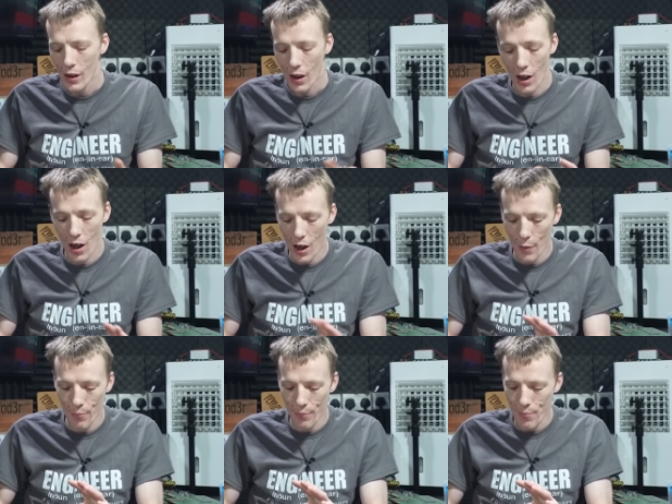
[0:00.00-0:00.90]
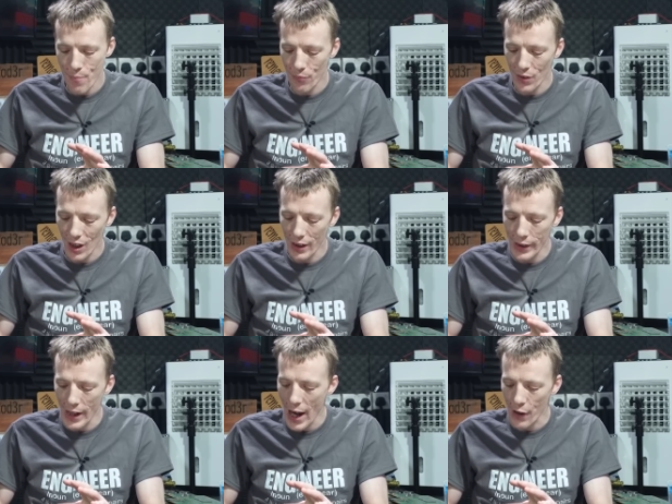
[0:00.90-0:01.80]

Um, yeah,